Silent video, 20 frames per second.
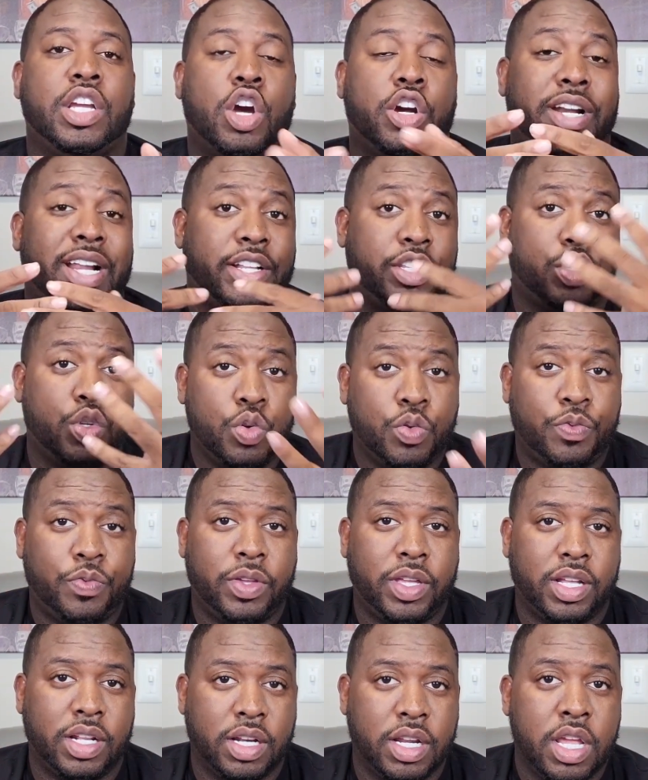or that you
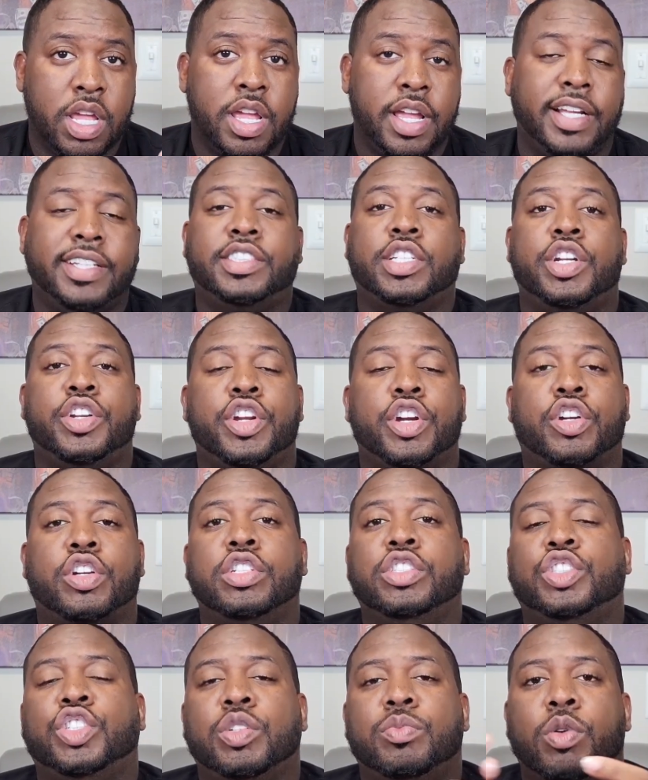feel is on your
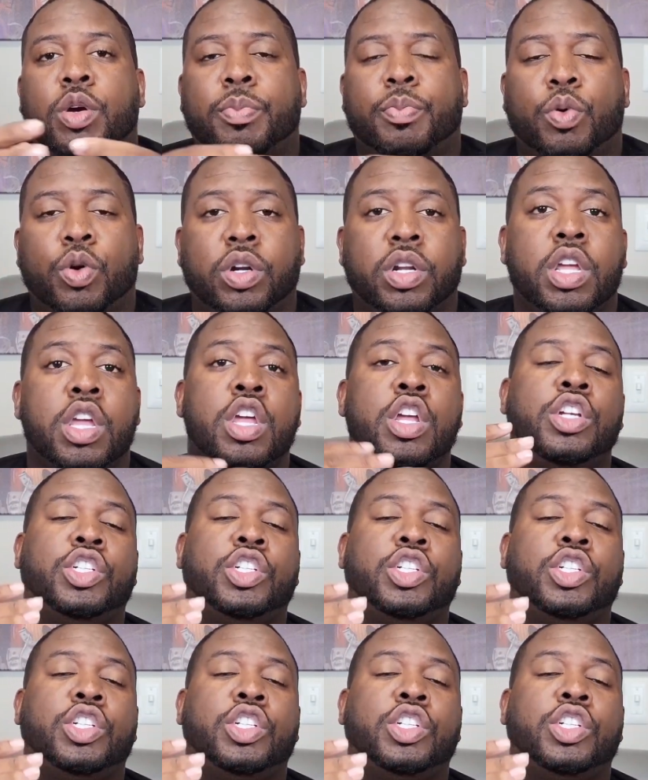consumer report.